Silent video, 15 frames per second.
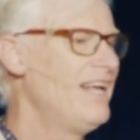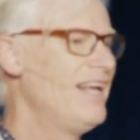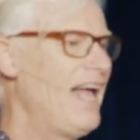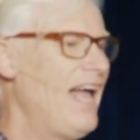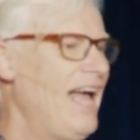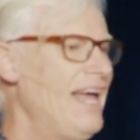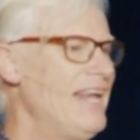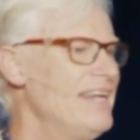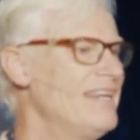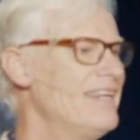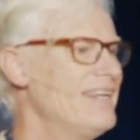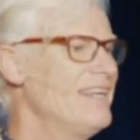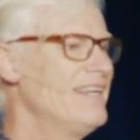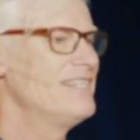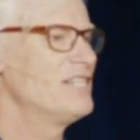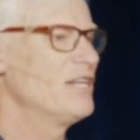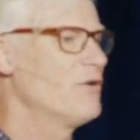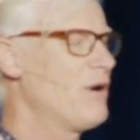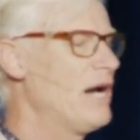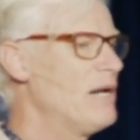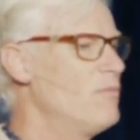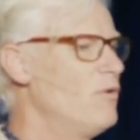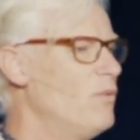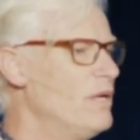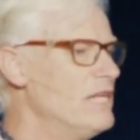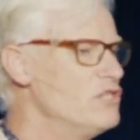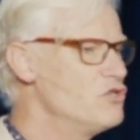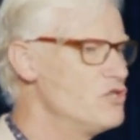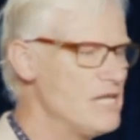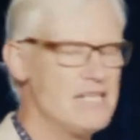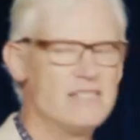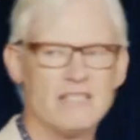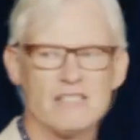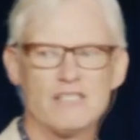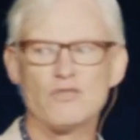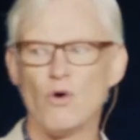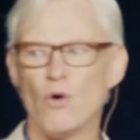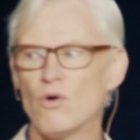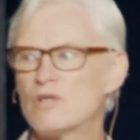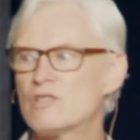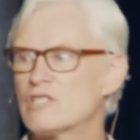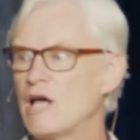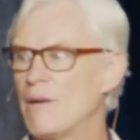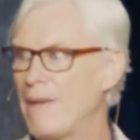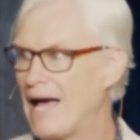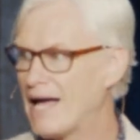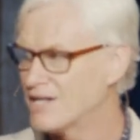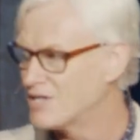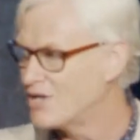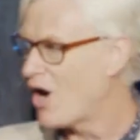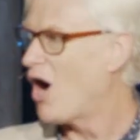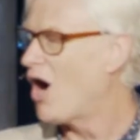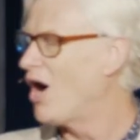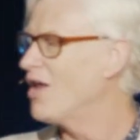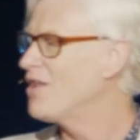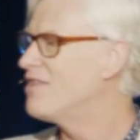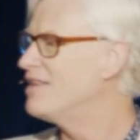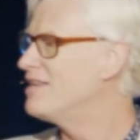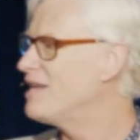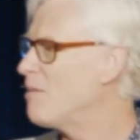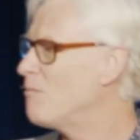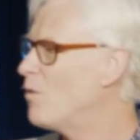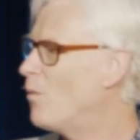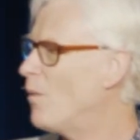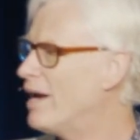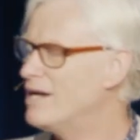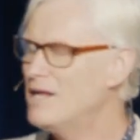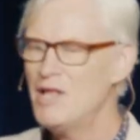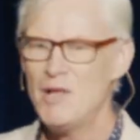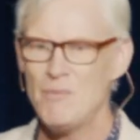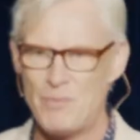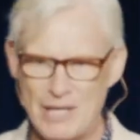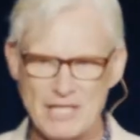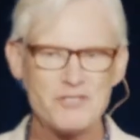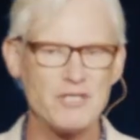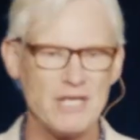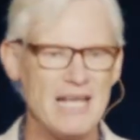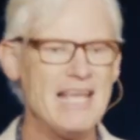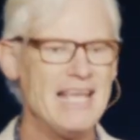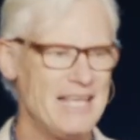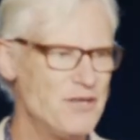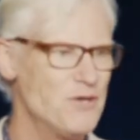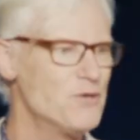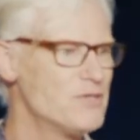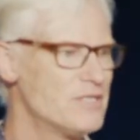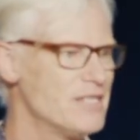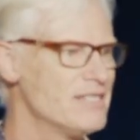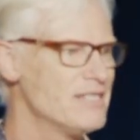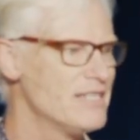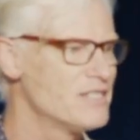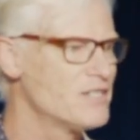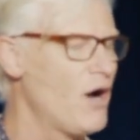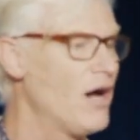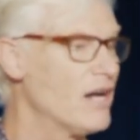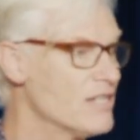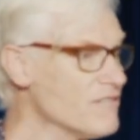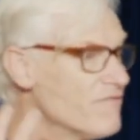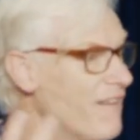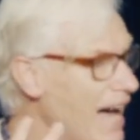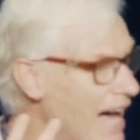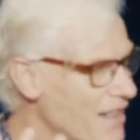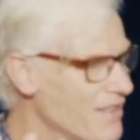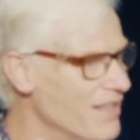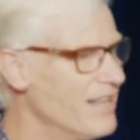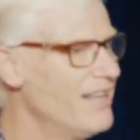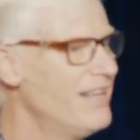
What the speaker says: And it's incredible when Jesus talks about God, the number one picture he uses is God as Father.